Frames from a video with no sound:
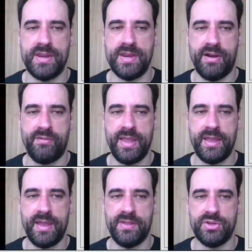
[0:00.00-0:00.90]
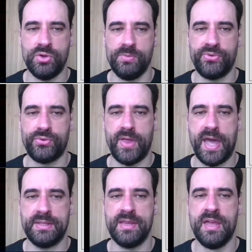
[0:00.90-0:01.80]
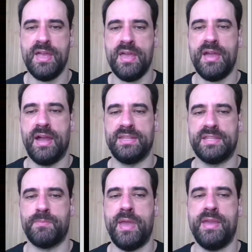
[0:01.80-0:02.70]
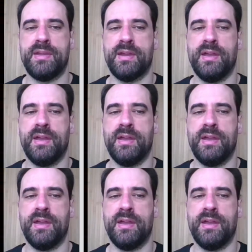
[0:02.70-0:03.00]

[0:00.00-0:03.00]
an array, and then you look through that, just make